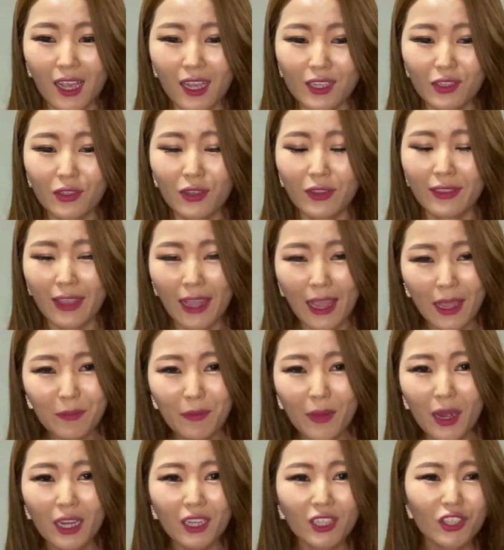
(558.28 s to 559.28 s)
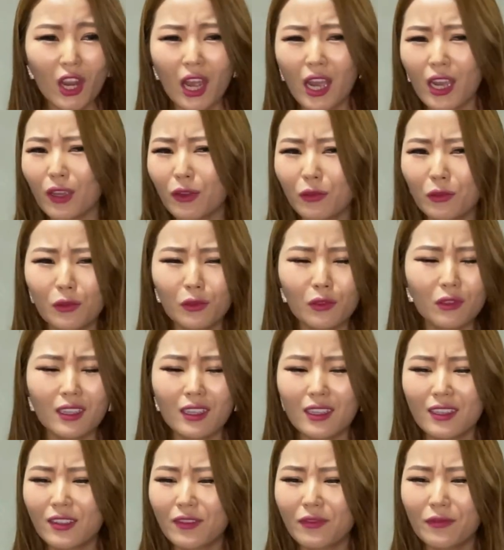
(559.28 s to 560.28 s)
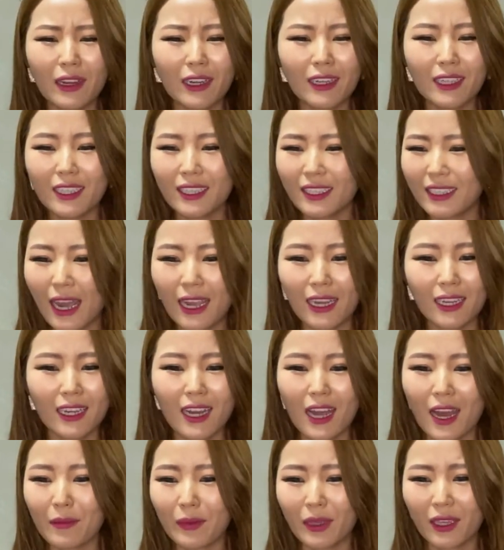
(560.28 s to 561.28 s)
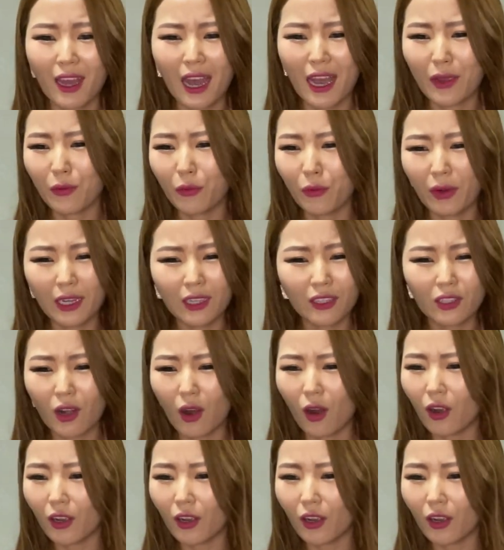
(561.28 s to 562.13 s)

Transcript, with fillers: So then my childhood is very dynamic. I went to